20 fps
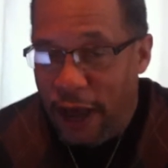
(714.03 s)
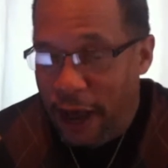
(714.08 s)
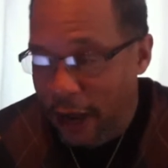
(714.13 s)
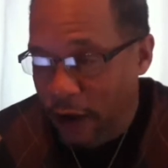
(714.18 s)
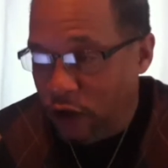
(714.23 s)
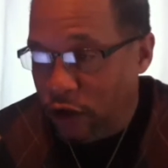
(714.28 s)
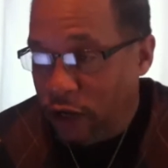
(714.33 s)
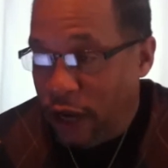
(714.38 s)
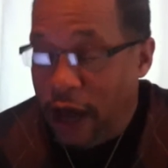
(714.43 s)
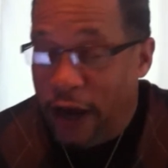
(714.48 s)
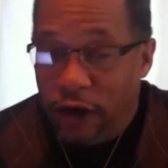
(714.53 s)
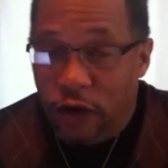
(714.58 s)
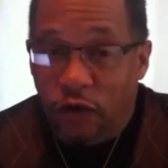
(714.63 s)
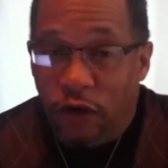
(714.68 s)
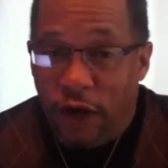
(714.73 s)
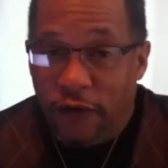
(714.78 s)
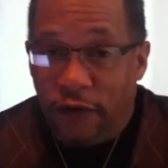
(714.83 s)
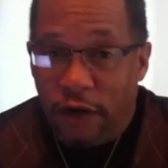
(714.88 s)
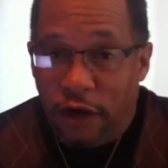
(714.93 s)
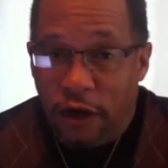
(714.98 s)
I
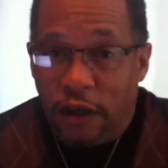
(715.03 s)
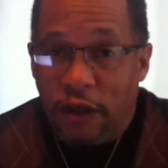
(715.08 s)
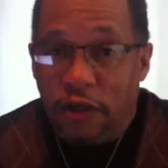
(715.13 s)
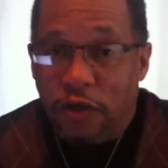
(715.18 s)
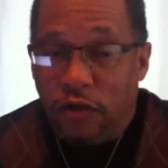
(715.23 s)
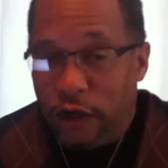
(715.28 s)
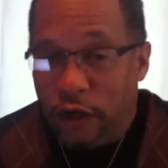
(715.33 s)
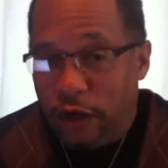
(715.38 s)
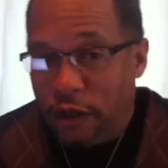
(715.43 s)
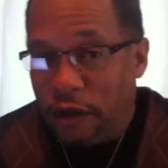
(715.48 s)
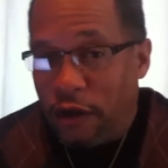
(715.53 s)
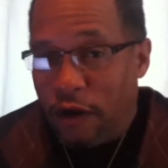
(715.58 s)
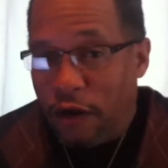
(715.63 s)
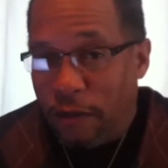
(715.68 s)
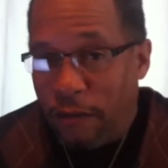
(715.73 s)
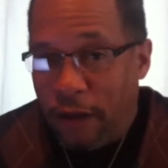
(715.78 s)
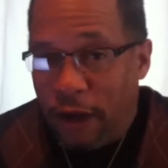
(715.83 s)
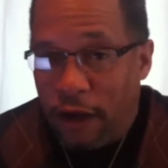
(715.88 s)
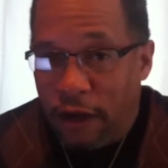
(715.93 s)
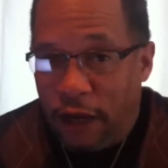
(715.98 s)
do have another train of
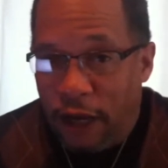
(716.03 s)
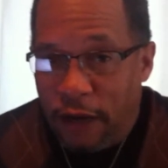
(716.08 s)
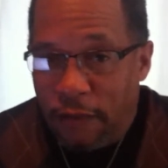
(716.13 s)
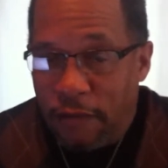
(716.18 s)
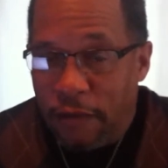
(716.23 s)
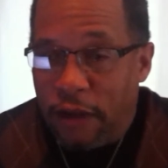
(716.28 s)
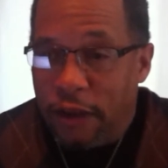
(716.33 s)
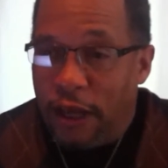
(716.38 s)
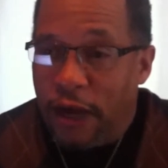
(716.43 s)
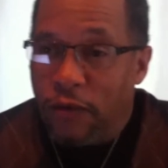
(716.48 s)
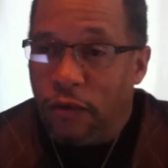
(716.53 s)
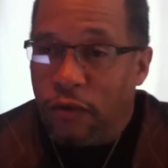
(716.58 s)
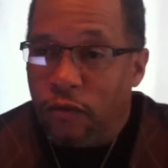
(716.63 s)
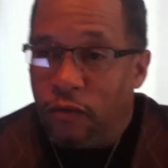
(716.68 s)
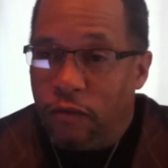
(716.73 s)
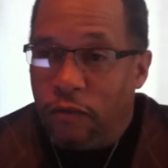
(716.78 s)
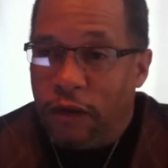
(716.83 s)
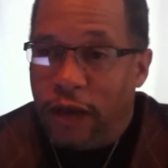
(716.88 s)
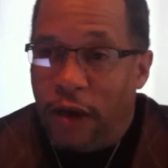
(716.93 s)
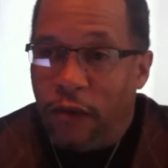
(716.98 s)
thought about that, but that
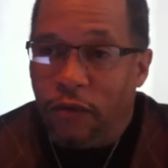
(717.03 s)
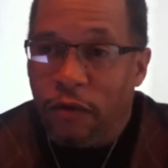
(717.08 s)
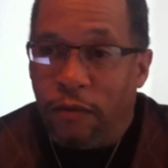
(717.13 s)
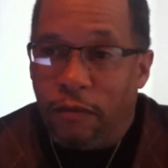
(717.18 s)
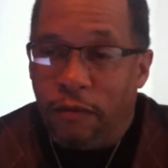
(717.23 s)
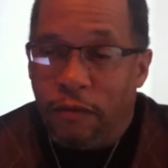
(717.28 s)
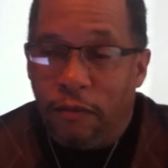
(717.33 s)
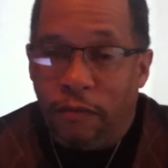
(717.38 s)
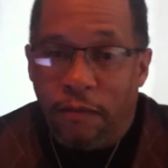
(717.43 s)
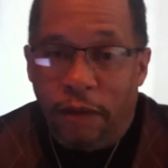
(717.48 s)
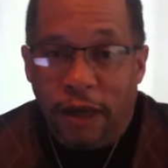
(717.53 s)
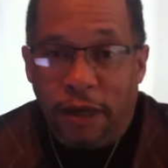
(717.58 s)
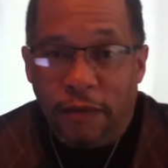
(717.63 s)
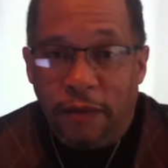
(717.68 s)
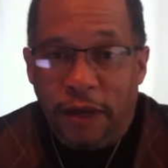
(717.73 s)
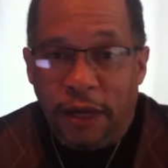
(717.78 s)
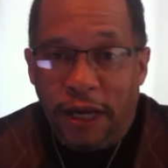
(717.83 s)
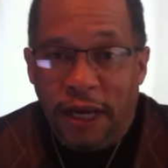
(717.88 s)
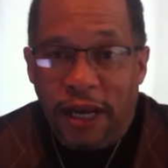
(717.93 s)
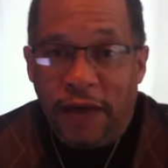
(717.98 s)
would make
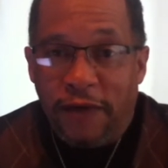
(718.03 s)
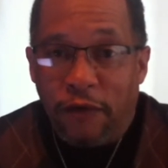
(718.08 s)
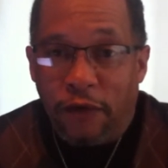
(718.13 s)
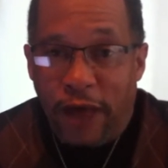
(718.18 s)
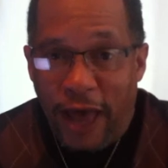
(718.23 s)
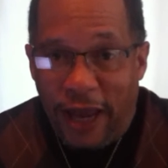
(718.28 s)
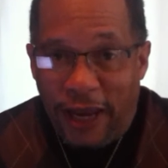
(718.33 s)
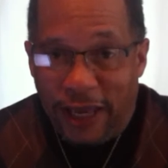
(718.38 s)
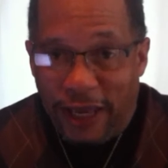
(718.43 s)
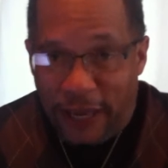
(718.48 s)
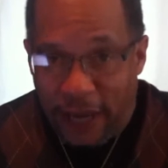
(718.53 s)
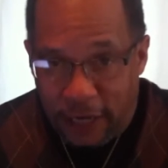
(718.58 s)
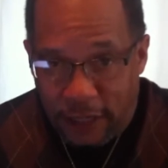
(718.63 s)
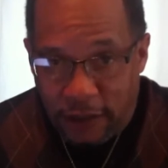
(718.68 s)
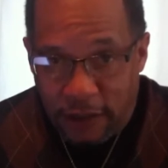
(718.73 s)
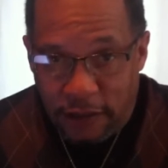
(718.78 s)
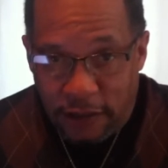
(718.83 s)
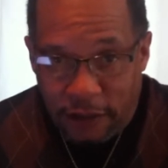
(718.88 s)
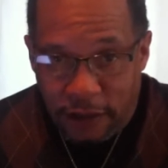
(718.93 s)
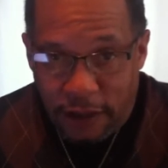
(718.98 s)
me level
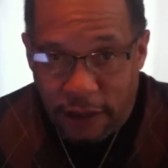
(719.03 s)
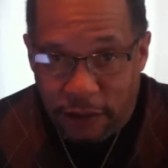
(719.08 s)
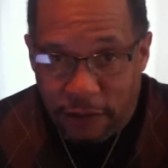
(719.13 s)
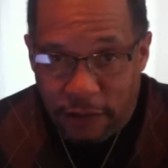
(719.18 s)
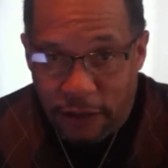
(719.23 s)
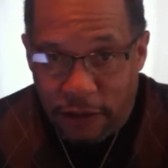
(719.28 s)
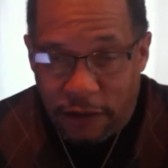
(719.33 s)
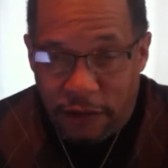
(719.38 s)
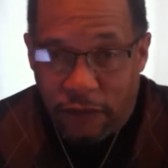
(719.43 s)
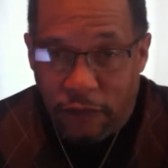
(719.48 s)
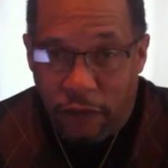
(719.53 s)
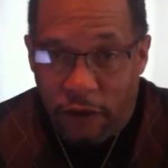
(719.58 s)
allegations against Mr.